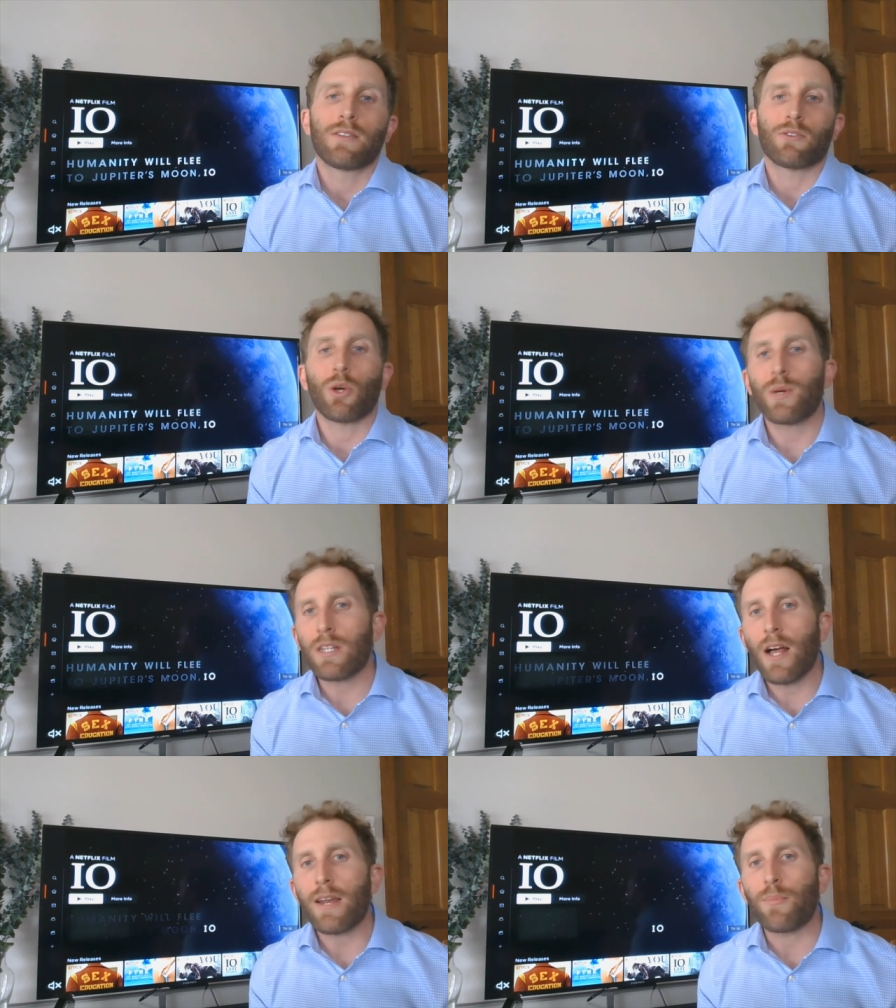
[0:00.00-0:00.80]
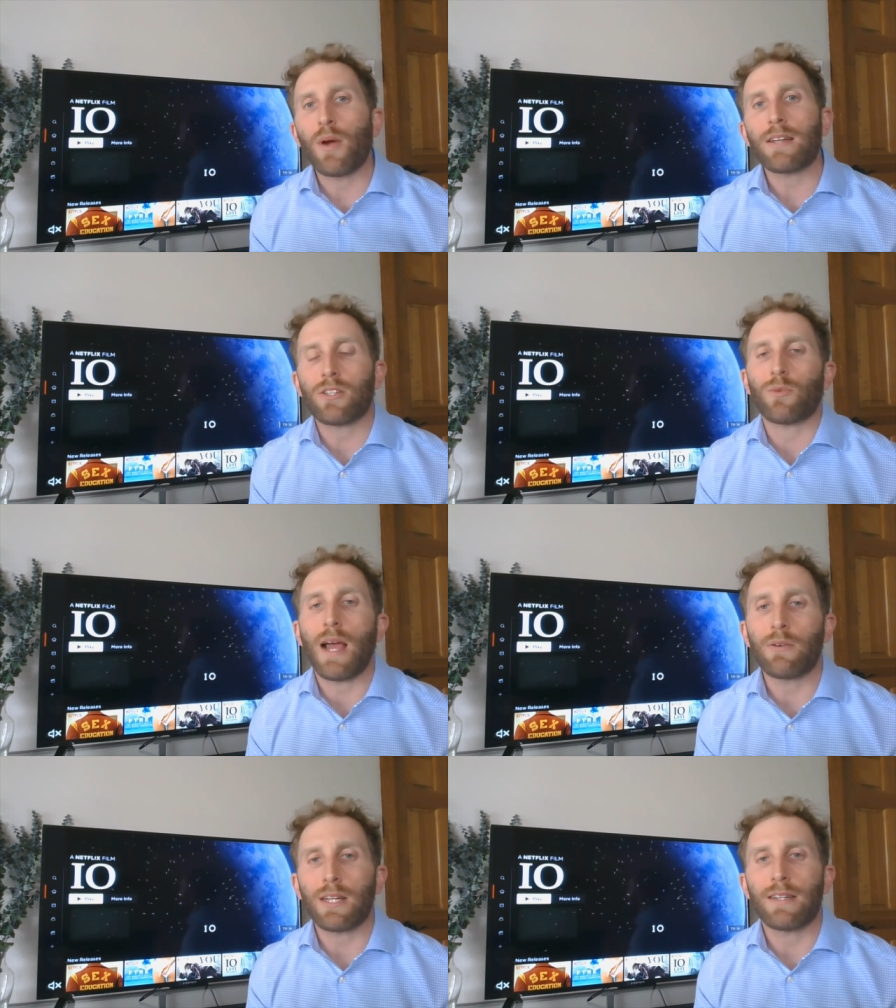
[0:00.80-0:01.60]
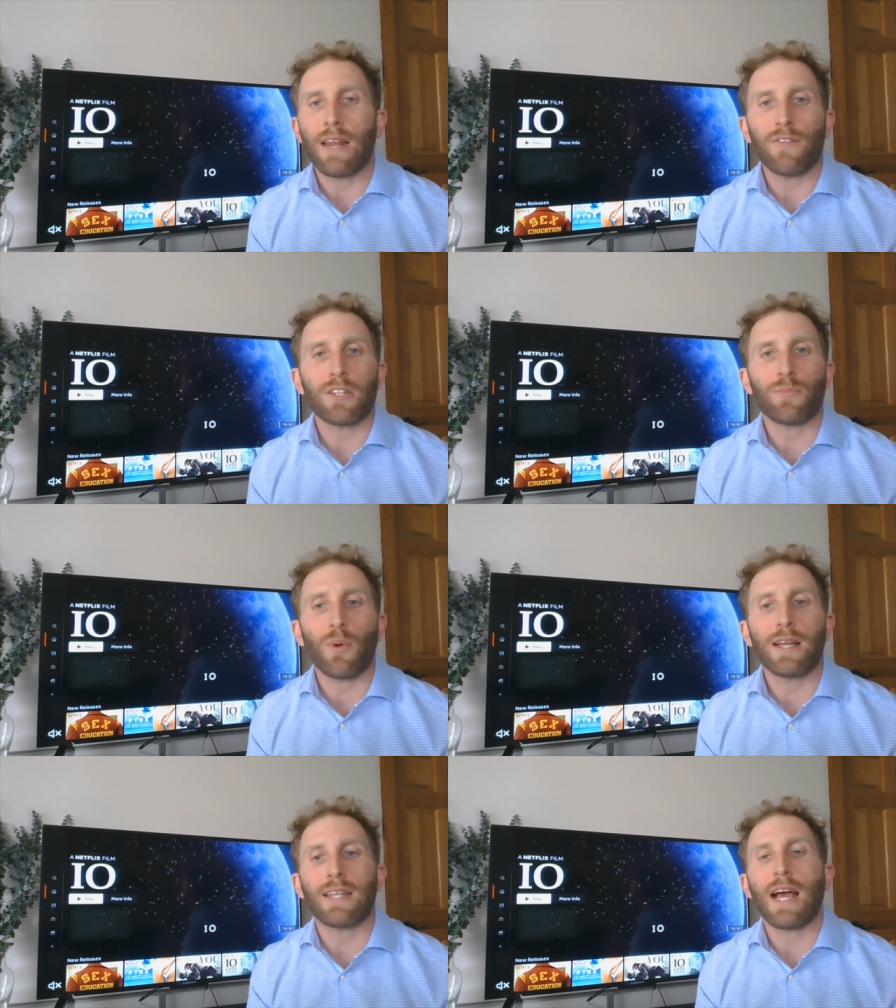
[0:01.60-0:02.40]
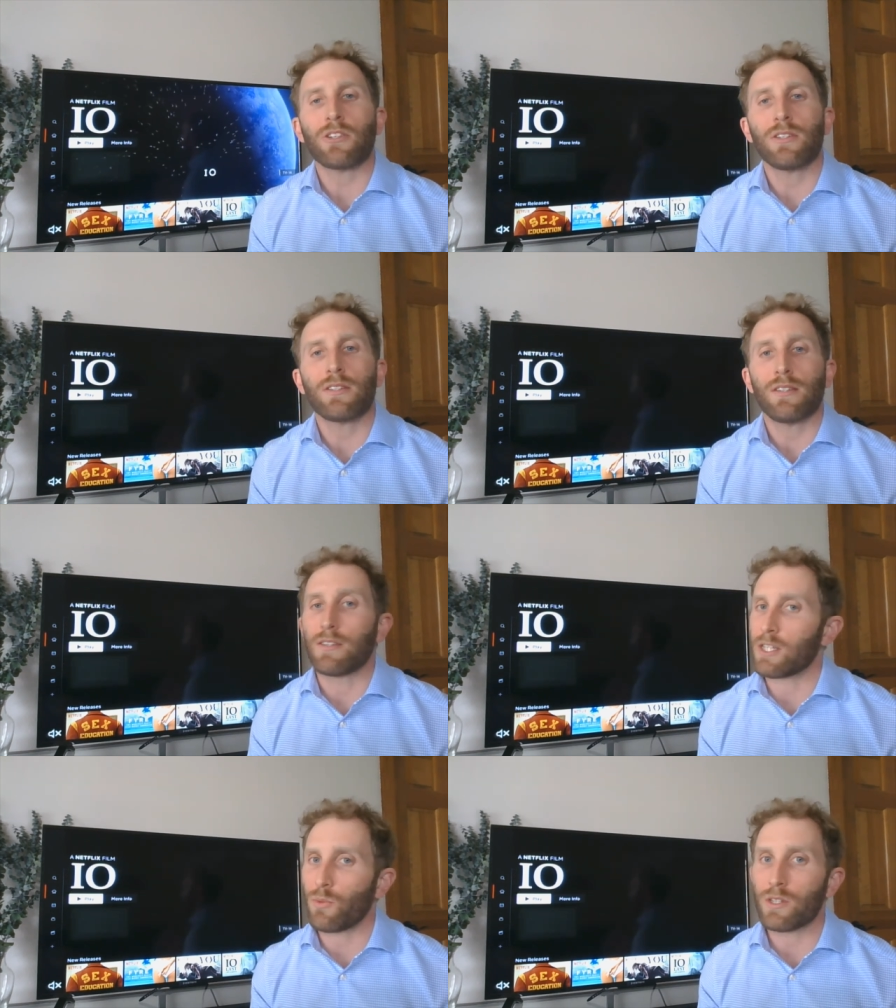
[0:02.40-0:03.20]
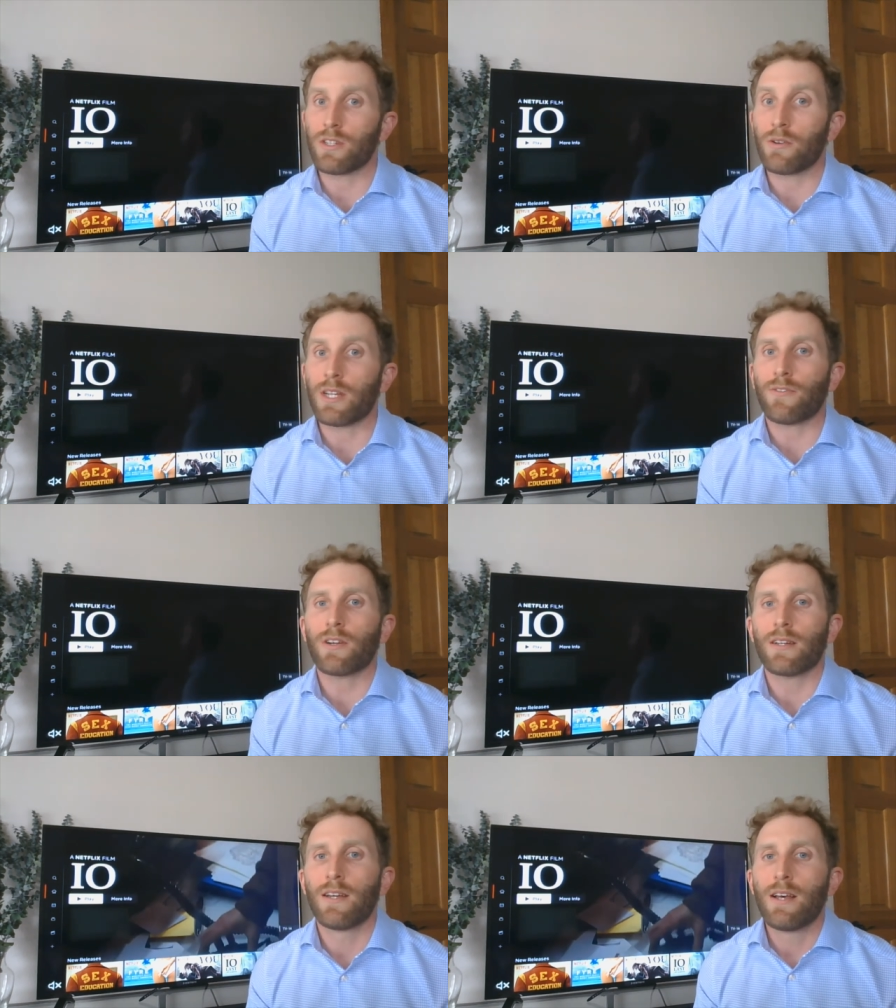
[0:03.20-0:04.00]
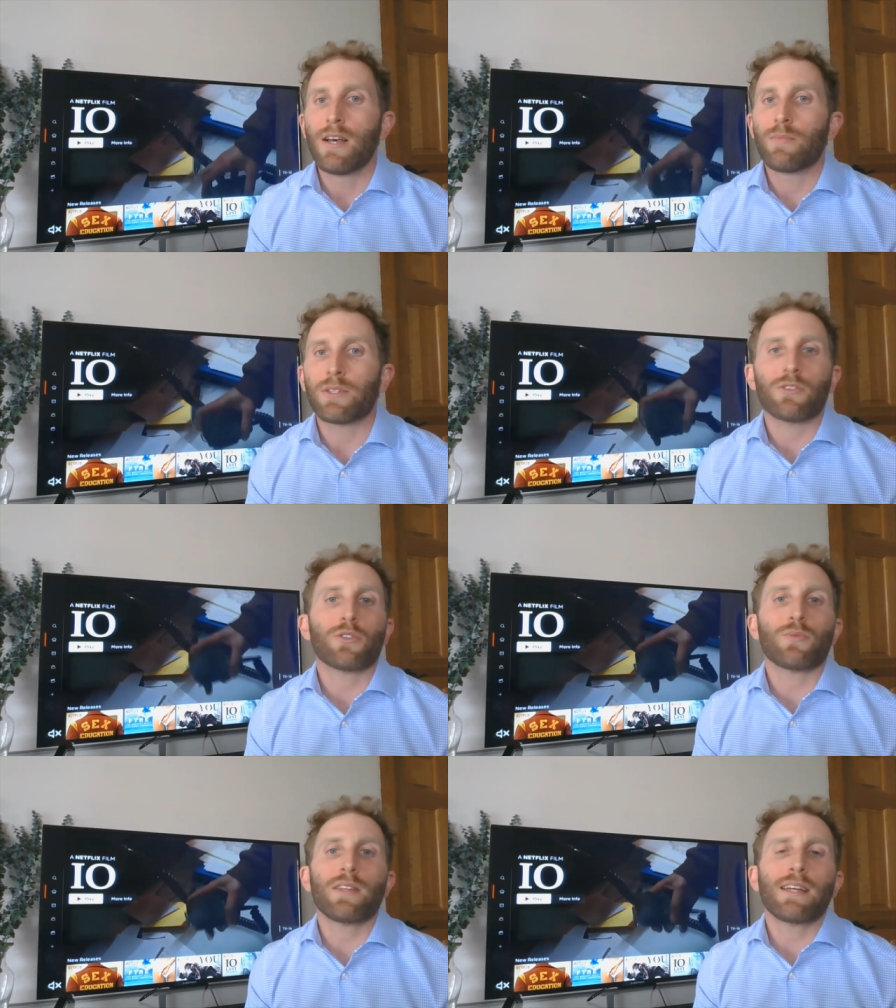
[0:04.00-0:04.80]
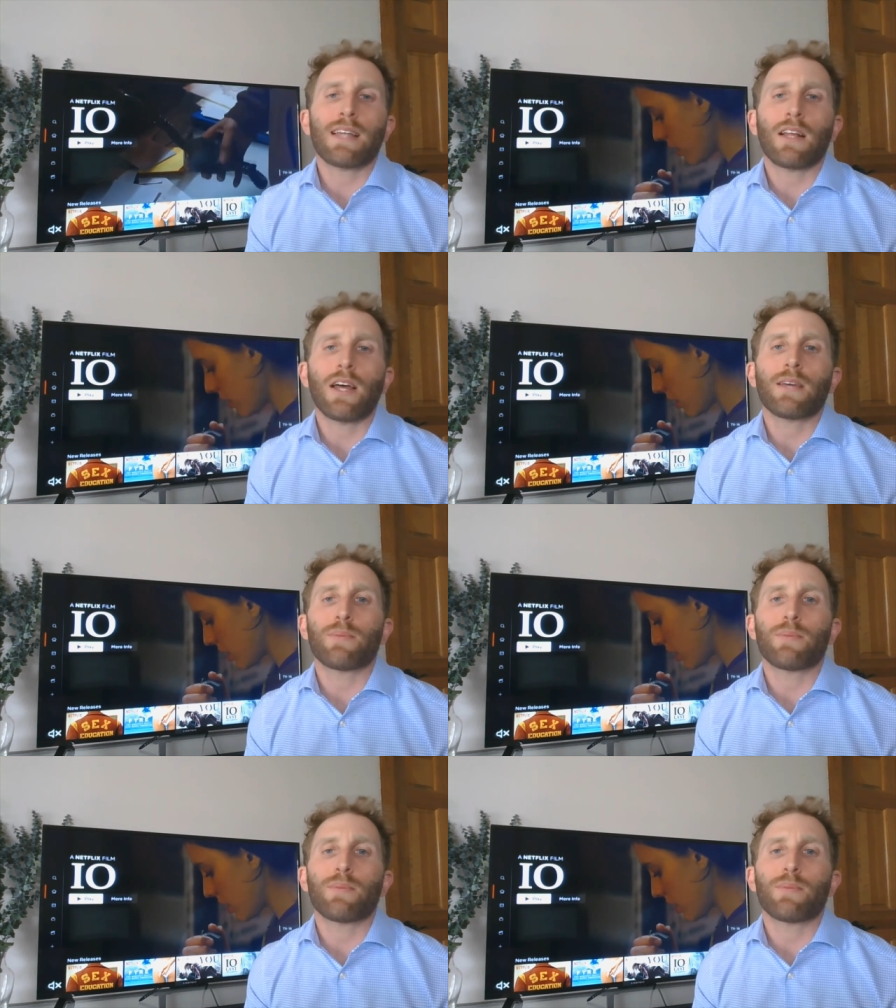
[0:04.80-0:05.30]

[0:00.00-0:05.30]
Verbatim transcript: There's always a lot of press surrounding Netflix price actions, this one's no different, but there's three things I like in